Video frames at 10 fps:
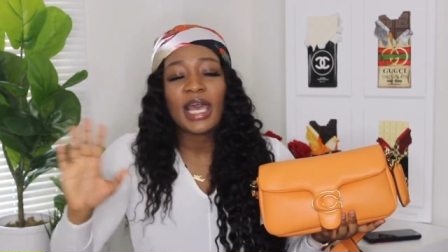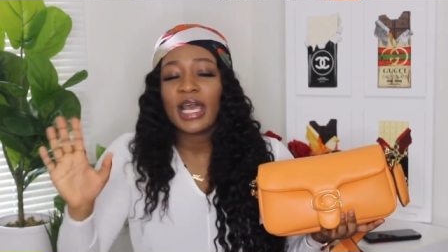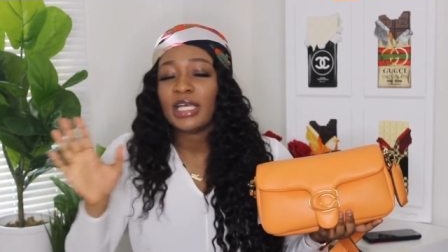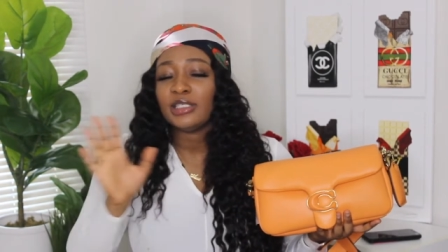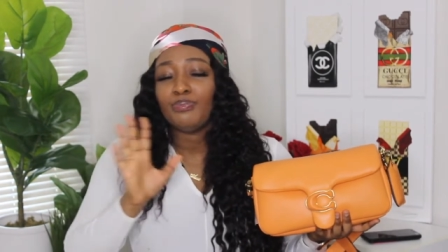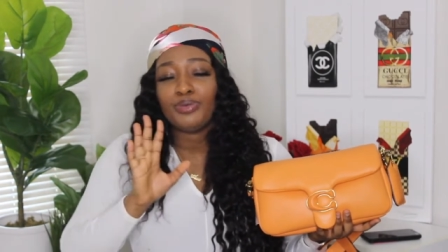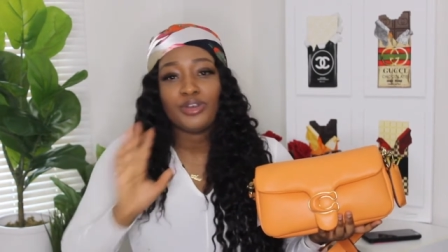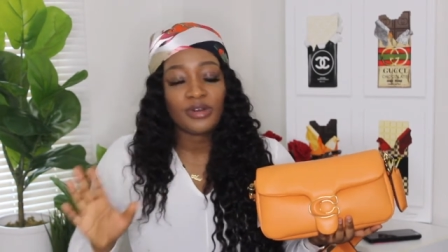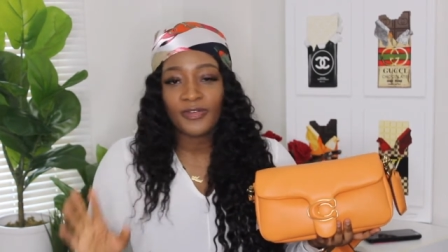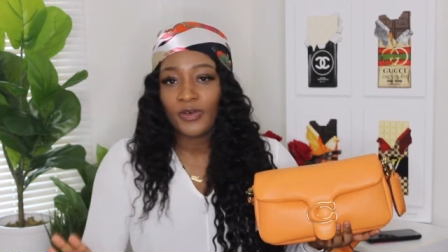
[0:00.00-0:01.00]
is
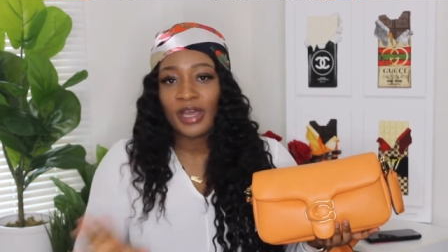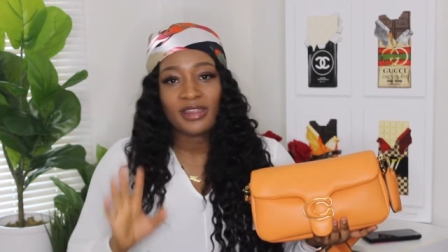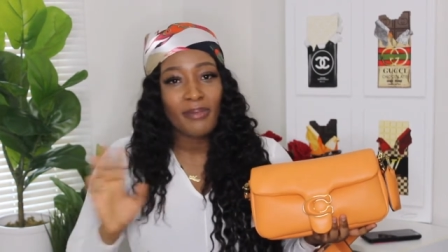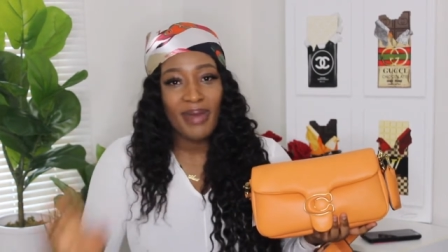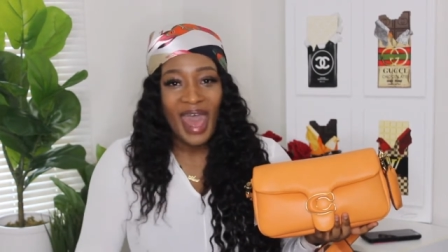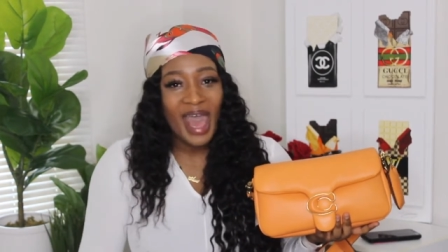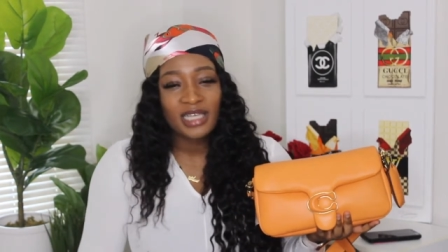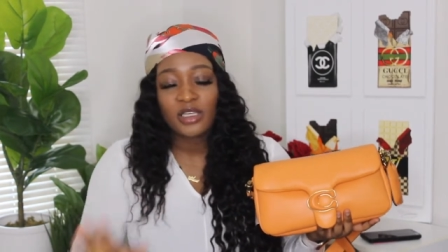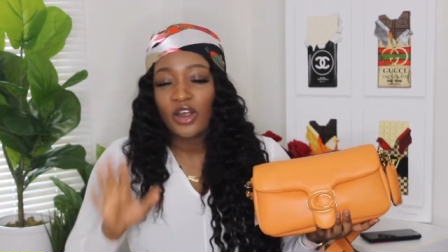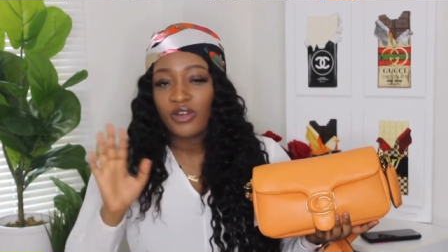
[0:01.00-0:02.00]
beautiful and the
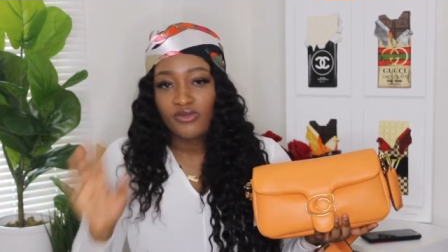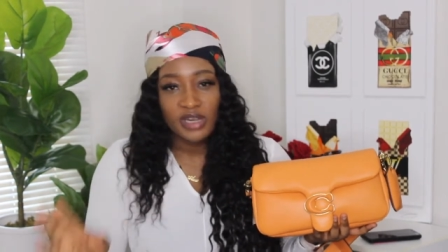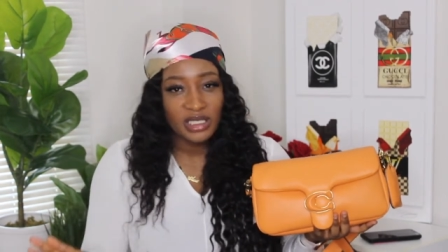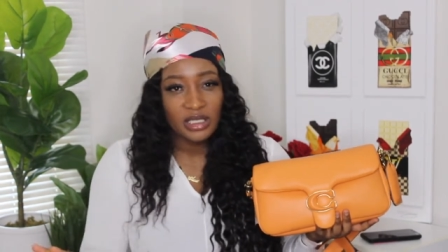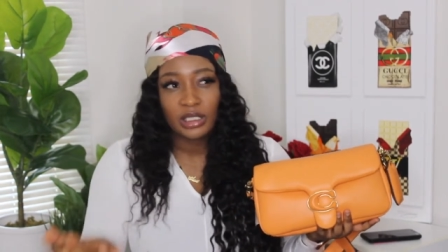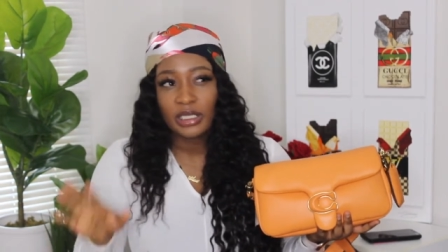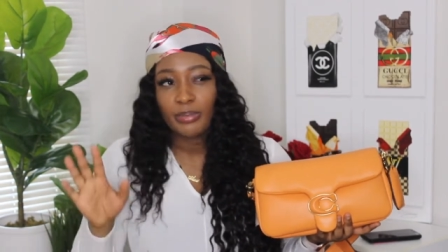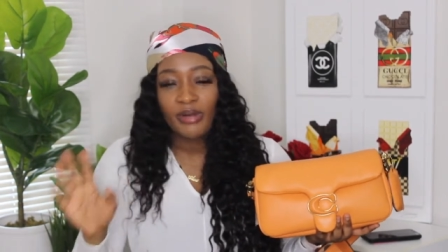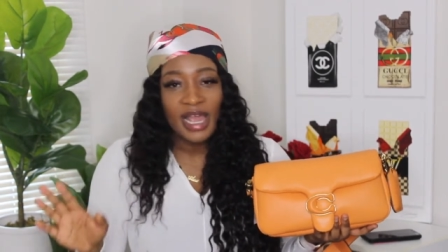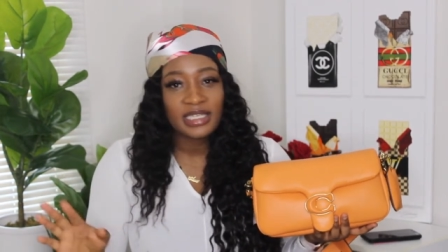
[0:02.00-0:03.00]
bags are reasonably
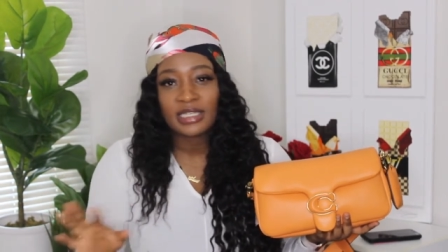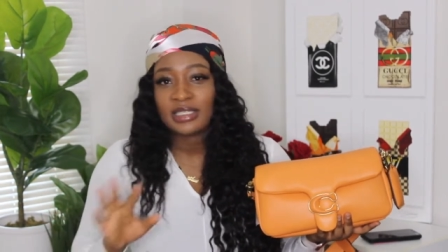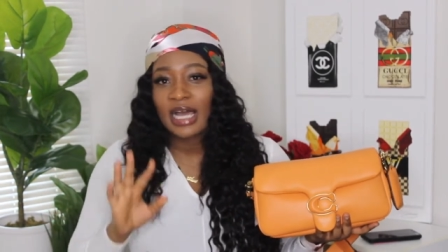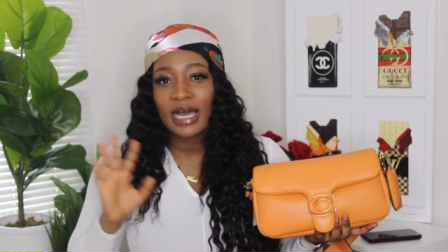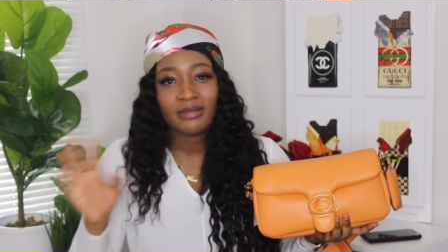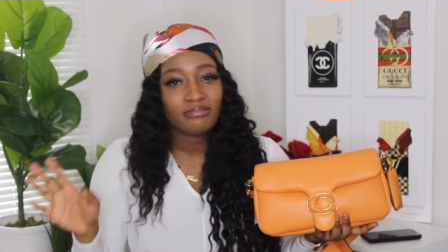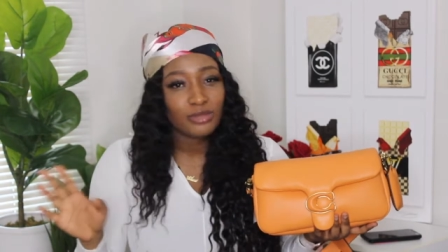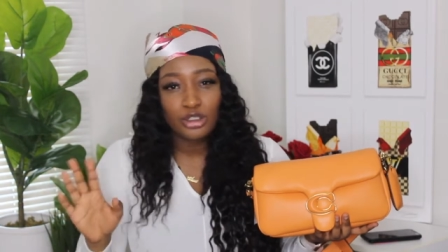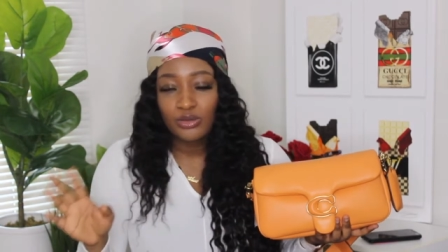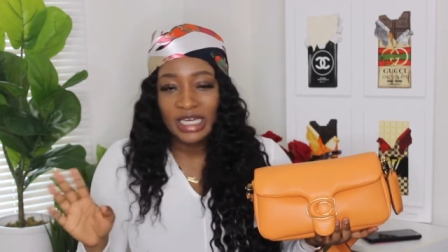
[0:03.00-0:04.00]
priced. It's not
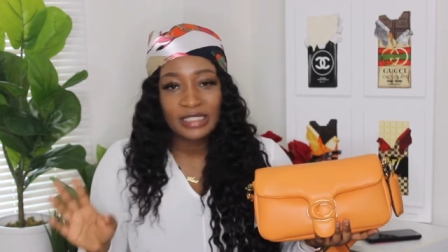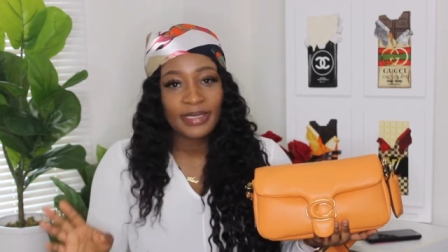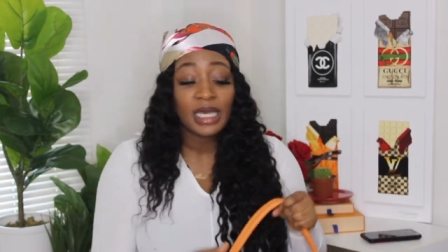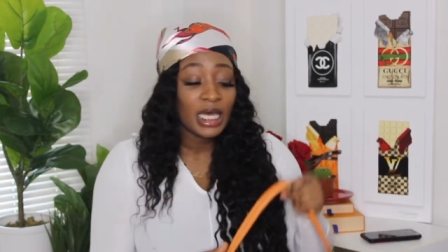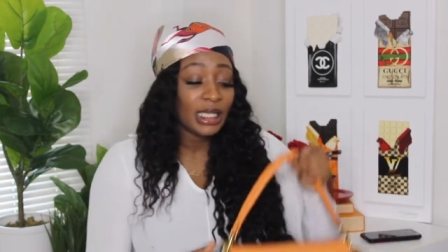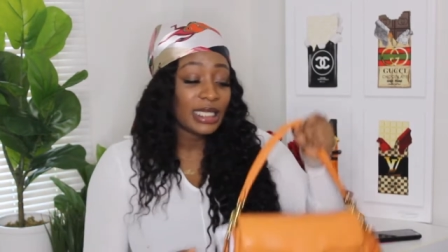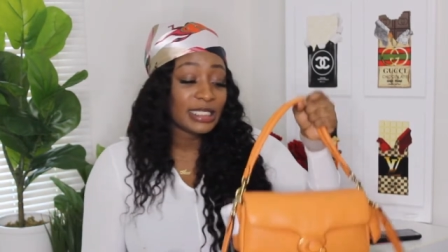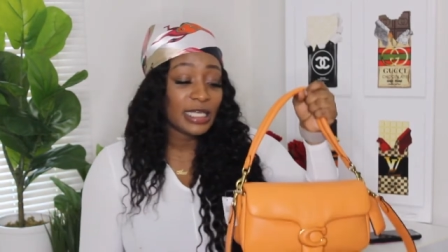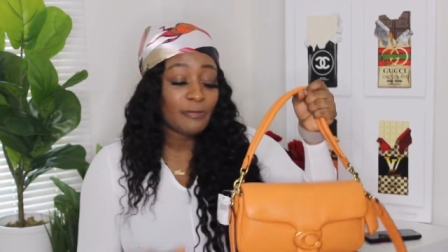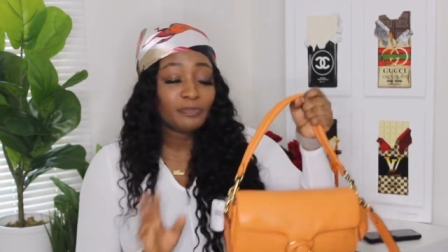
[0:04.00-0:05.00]
too expensive.
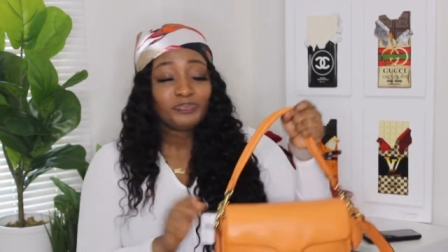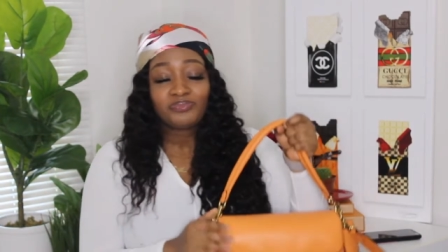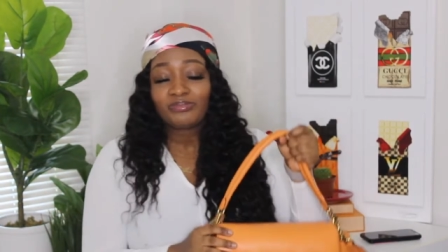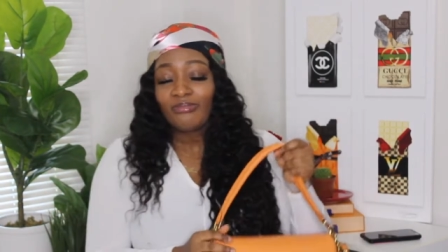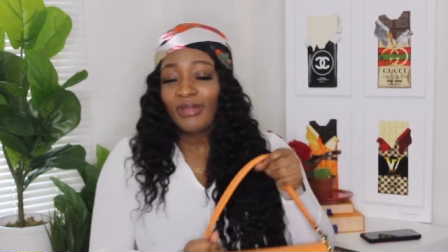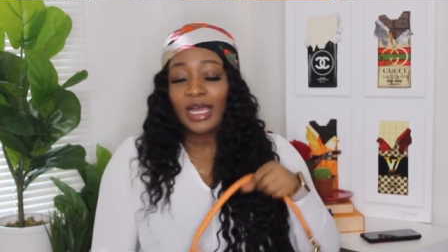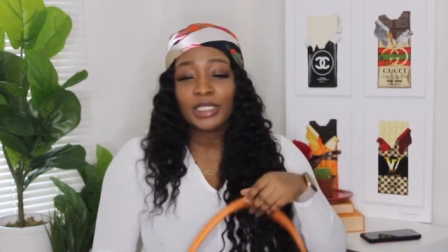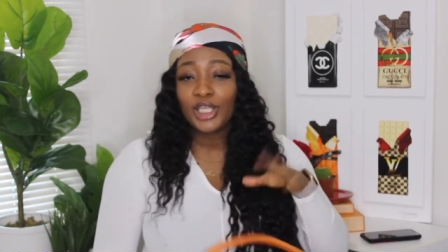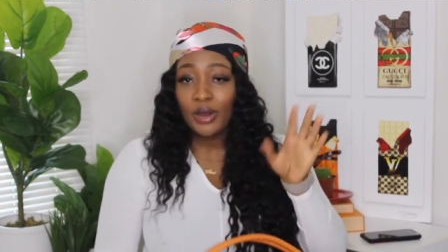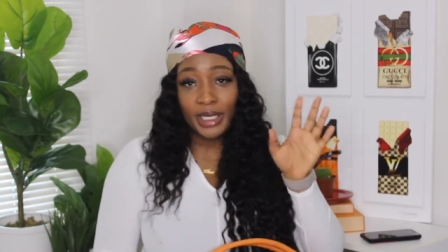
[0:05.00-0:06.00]
Listen,
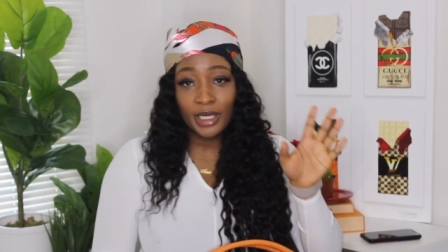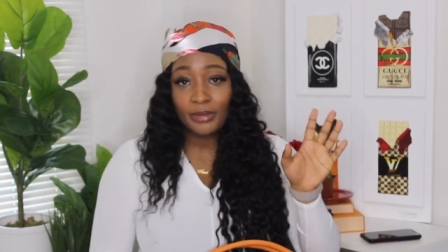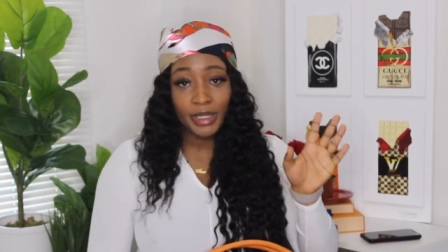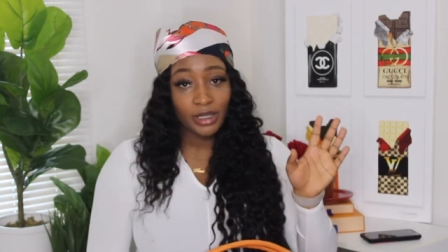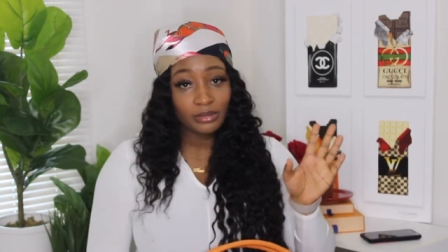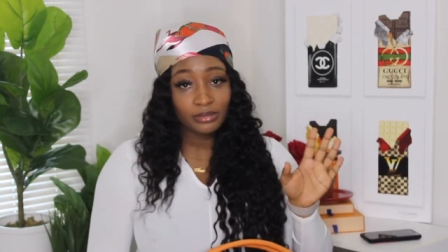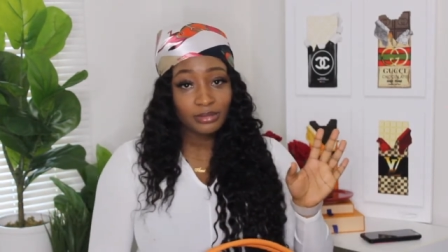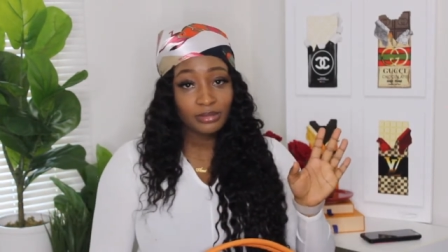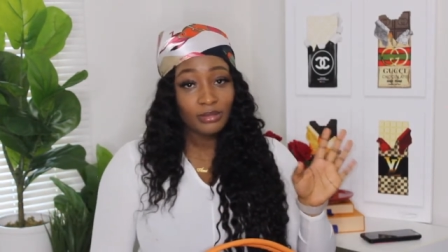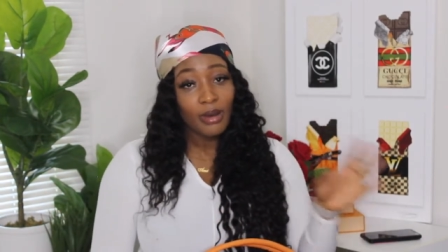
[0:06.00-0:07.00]
don't kill me,
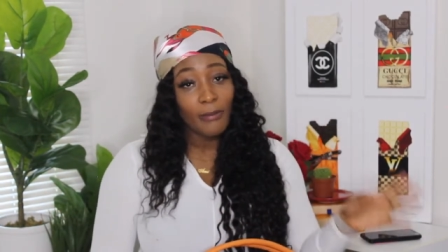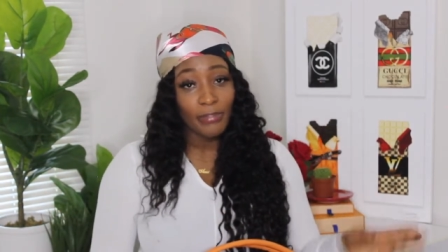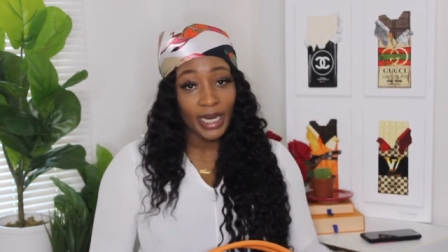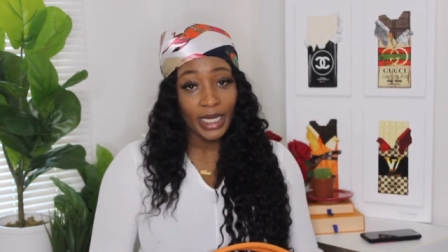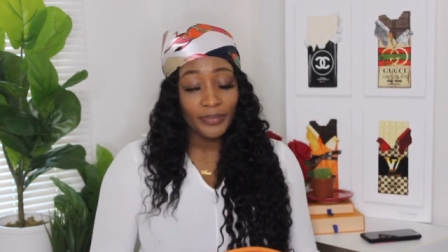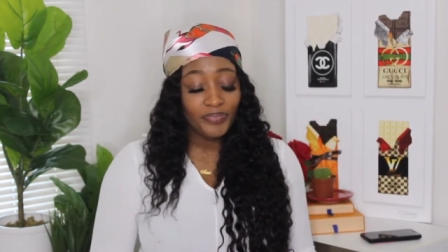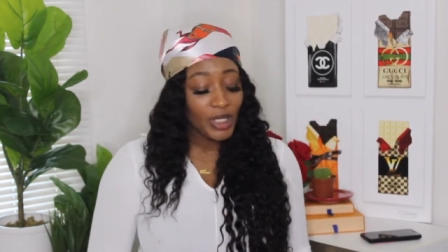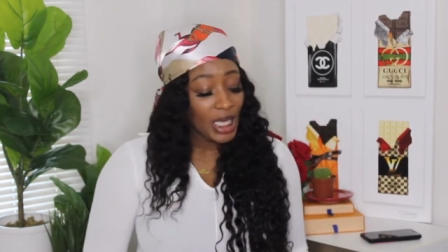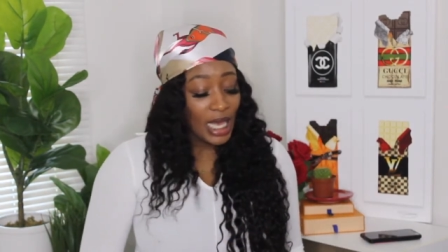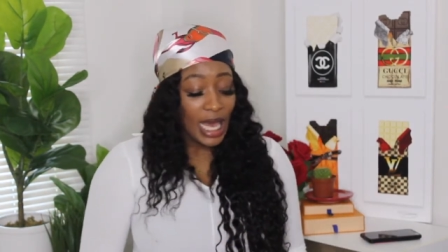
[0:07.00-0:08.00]
but
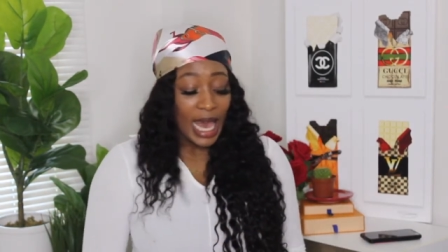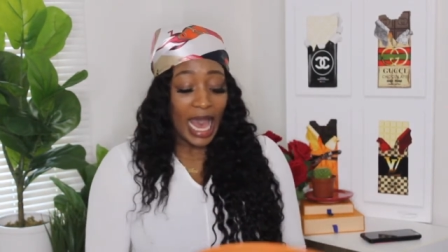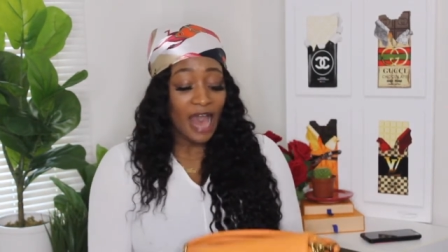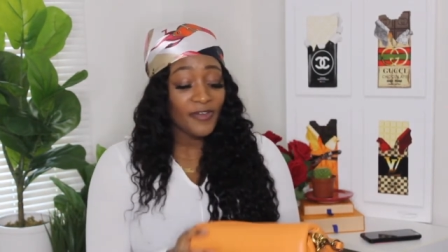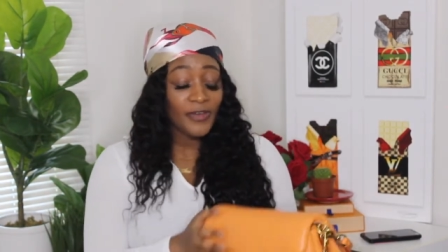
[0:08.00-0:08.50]
I